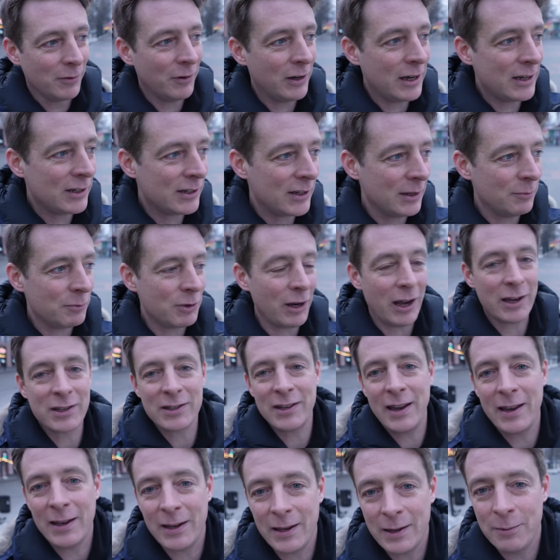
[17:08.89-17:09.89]
when he seemed to
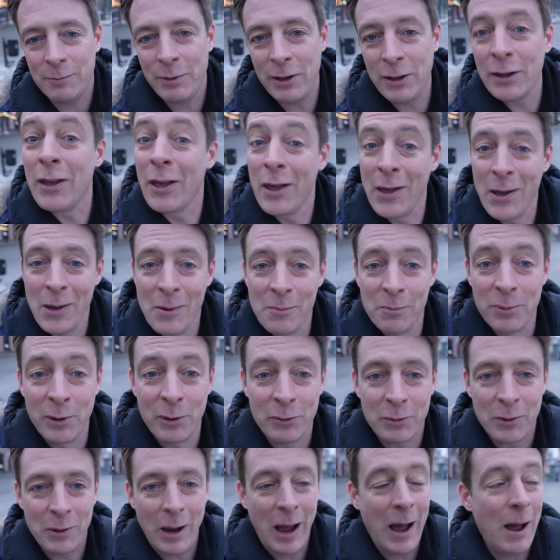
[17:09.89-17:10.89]
accidentally be
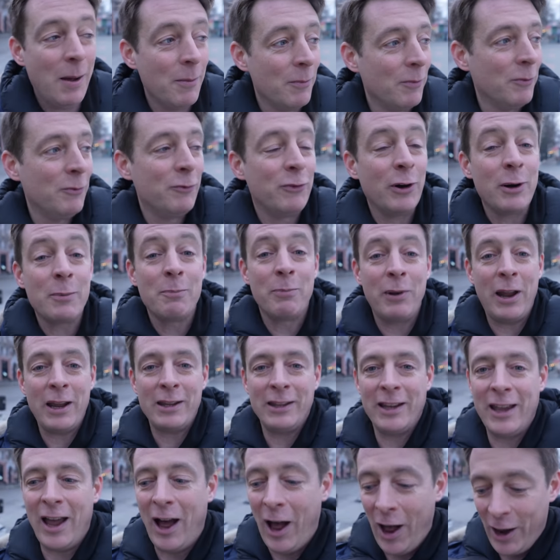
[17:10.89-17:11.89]
very bluntly